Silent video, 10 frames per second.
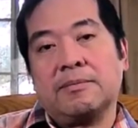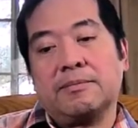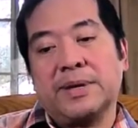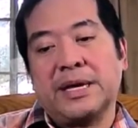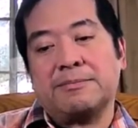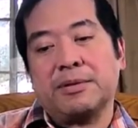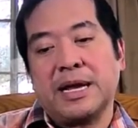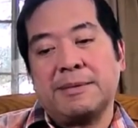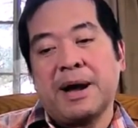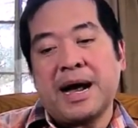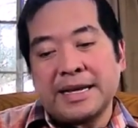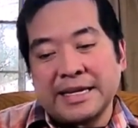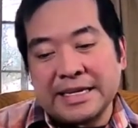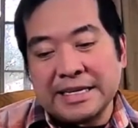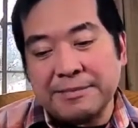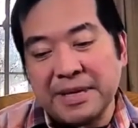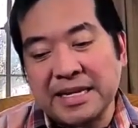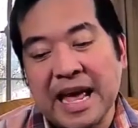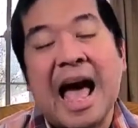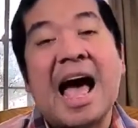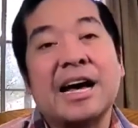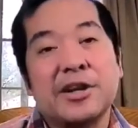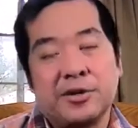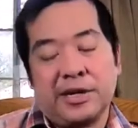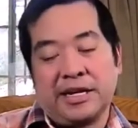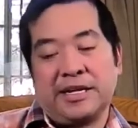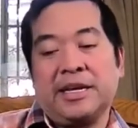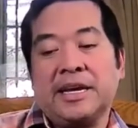being played by Eben Ackerley,